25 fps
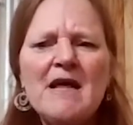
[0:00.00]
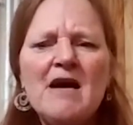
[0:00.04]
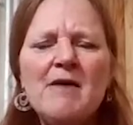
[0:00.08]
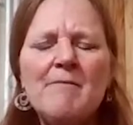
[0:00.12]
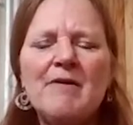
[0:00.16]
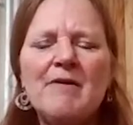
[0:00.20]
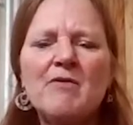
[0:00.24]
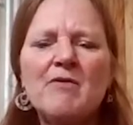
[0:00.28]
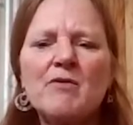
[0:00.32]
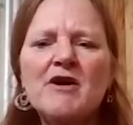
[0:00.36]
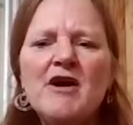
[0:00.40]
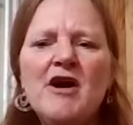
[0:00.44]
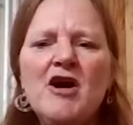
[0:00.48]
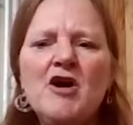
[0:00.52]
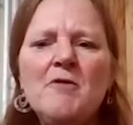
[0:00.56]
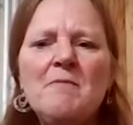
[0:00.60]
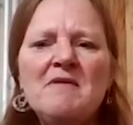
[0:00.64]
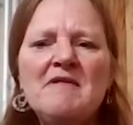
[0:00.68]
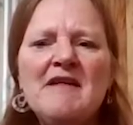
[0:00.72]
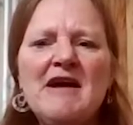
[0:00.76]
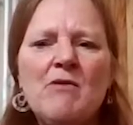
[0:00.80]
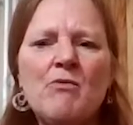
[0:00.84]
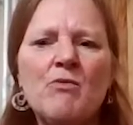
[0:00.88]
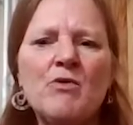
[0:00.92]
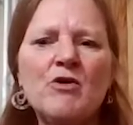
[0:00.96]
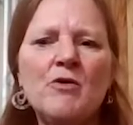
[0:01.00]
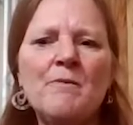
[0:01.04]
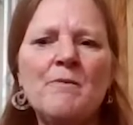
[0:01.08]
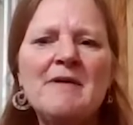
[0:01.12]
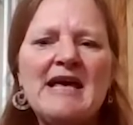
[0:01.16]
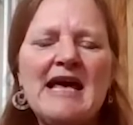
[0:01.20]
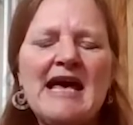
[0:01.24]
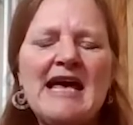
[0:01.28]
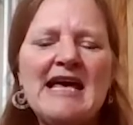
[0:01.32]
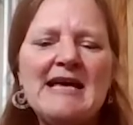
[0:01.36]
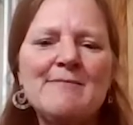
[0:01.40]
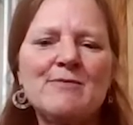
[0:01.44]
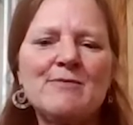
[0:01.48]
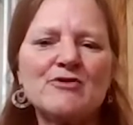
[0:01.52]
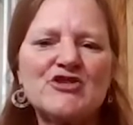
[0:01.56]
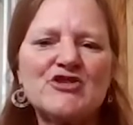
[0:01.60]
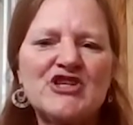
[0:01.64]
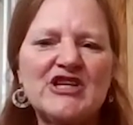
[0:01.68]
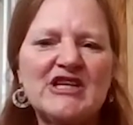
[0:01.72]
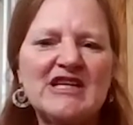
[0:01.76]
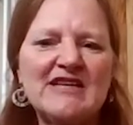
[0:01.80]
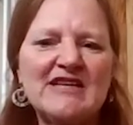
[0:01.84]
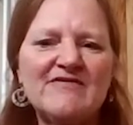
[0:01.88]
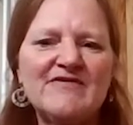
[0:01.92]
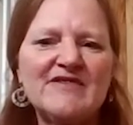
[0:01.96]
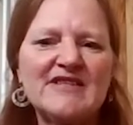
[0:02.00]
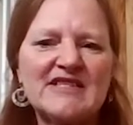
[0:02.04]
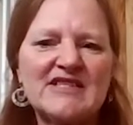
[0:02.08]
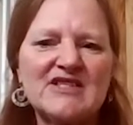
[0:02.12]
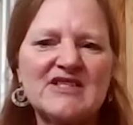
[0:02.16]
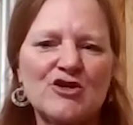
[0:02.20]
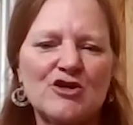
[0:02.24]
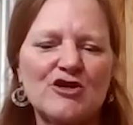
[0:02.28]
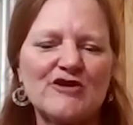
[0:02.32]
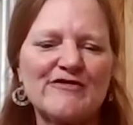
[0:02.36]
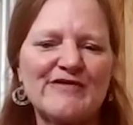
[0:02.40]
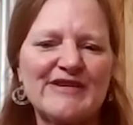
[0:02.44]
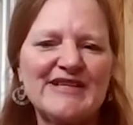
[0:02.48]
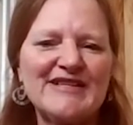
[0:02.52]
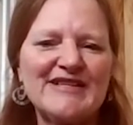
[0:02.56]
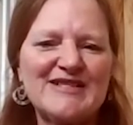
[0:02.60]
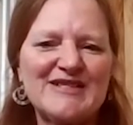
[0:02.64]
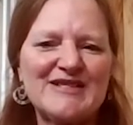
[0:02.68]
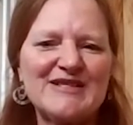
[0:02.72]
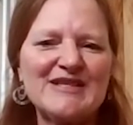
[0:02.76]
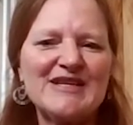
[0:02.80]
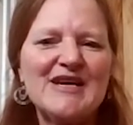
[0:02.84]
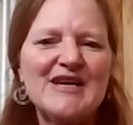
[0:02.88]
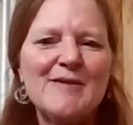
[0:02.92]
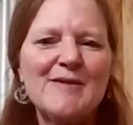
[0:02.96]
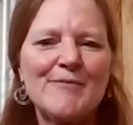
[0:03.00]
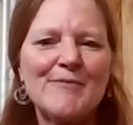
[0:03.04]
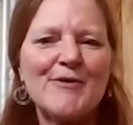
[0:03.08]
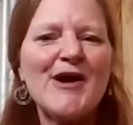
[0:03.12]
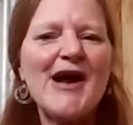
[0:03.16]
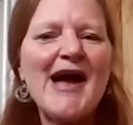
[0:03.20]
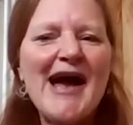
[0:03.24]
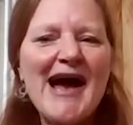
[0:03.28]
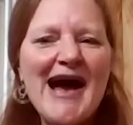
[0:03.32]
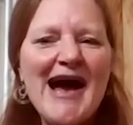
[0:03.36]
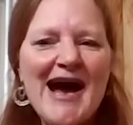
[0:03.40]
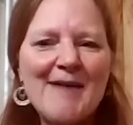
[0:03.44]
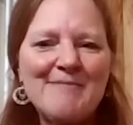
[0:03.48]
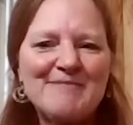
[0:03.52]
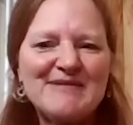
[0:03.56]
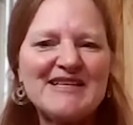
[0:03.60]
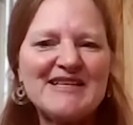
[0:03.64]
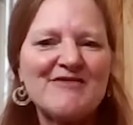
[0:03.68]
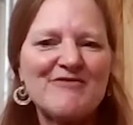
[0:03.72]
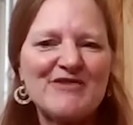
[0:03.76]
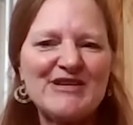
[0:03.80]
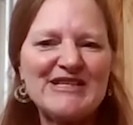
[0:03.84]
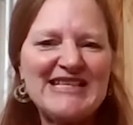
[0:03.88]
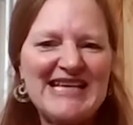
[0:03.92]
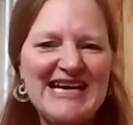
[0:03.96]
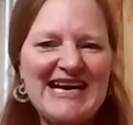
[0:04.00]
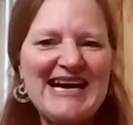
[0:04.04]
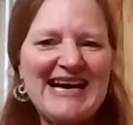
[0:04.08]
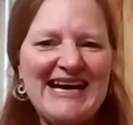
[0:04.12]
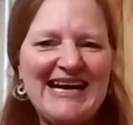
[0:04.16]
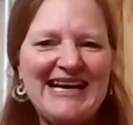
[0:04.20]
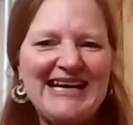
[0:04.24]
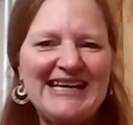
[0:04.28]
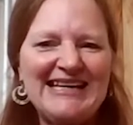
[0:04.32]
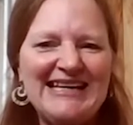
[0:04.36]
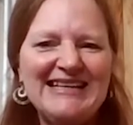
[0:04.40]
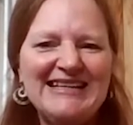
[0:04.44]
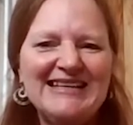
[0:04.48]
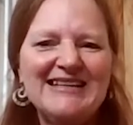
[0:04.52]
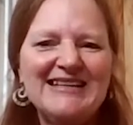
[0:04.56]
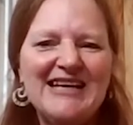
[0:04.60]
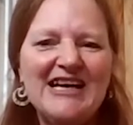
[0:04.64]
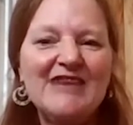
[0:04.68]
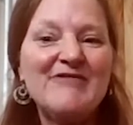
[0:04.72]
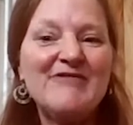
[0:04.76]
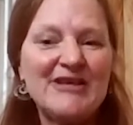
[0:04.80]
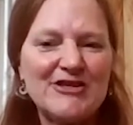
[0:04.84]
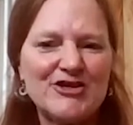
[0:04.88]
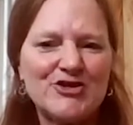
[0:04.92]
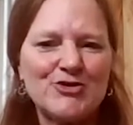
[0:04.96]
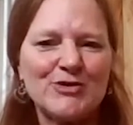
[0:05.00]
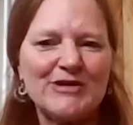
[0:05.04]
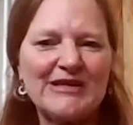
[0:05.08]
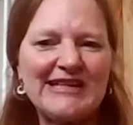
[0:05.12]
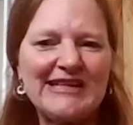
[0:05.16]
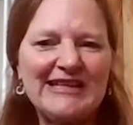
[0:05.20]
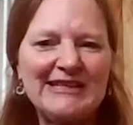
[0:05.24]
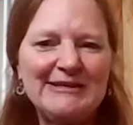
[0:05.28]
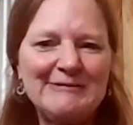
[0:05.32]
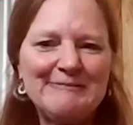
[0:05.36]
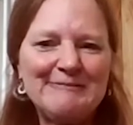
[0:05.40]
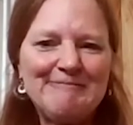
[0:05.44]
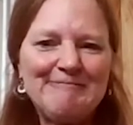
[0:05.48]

but we're hoping that we'll be able to give this service perhaps every day eventually.